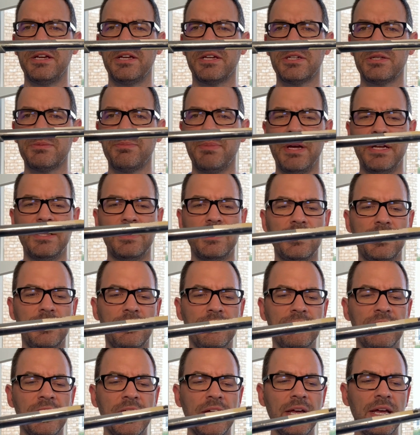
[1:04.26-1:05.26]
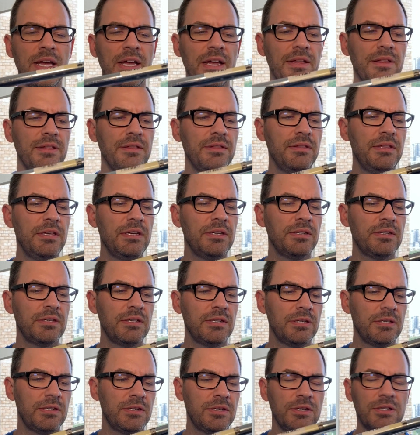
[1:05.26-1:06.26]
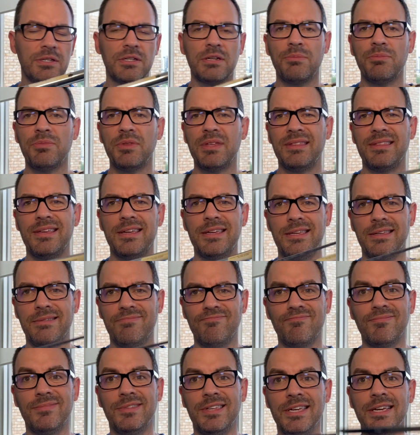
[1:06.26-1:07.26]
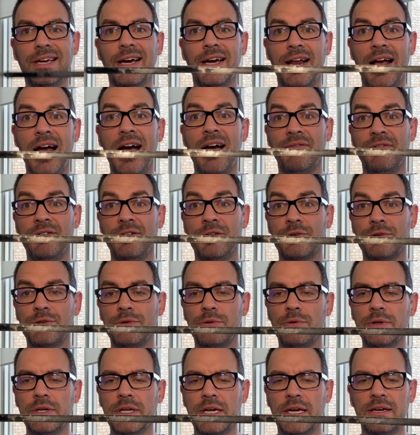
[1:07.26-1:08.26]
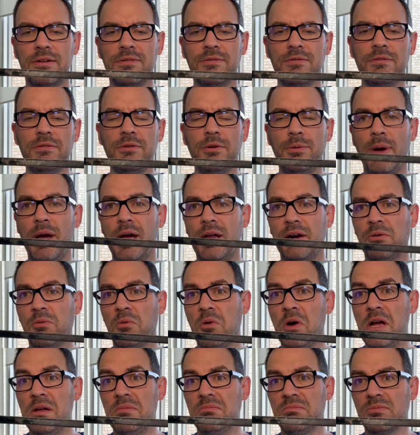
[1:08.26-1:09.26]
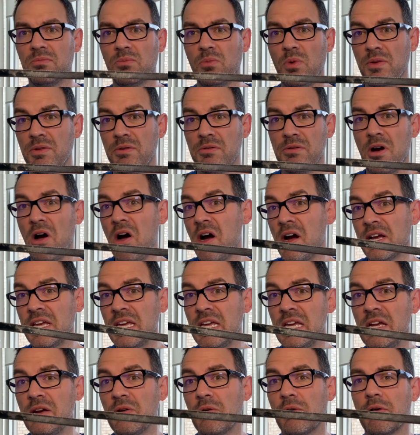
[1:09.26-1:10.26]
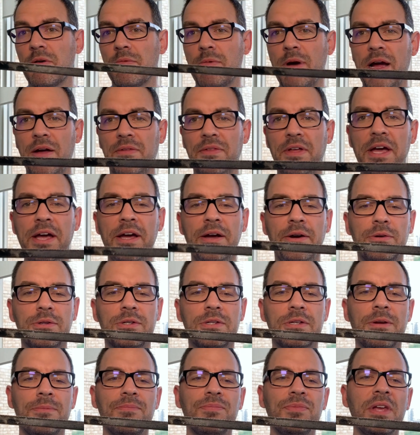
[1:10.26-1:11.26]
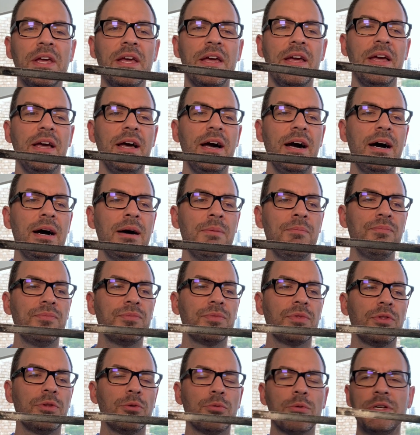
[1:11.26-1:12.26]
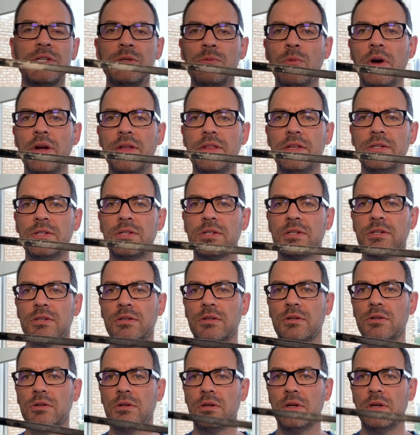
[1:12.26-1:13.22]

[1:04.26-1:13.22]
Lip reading: inexpensive. This is just something that you gotta have in your toolkit, no matter what, whether you're hockey or around the house. The reason why this